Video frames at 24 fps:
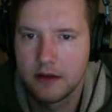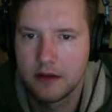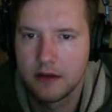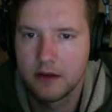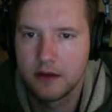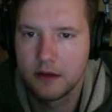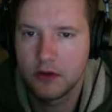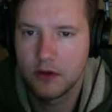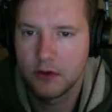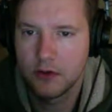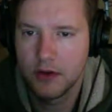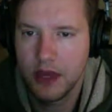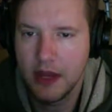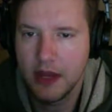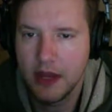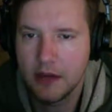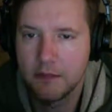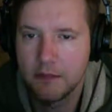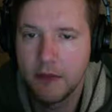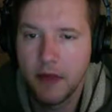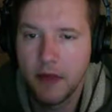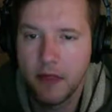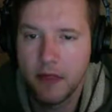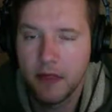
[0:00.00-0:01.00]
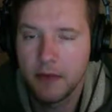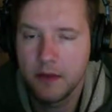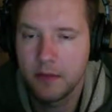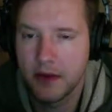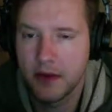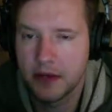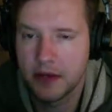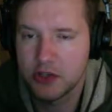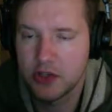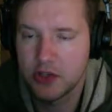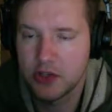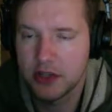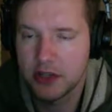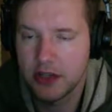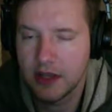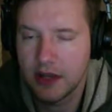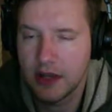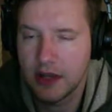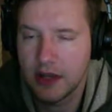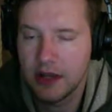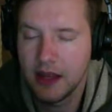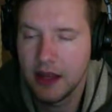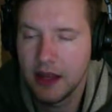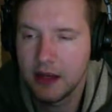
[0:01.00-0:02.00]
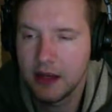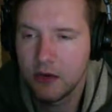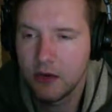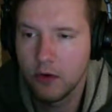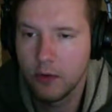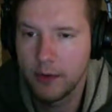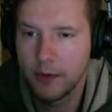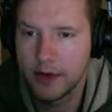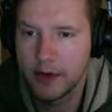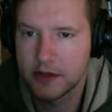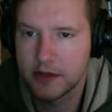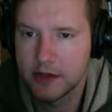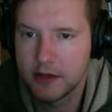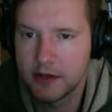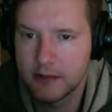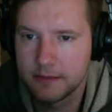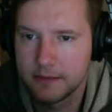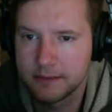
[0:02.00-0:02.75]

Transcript: to create a monthly budget and an annual budget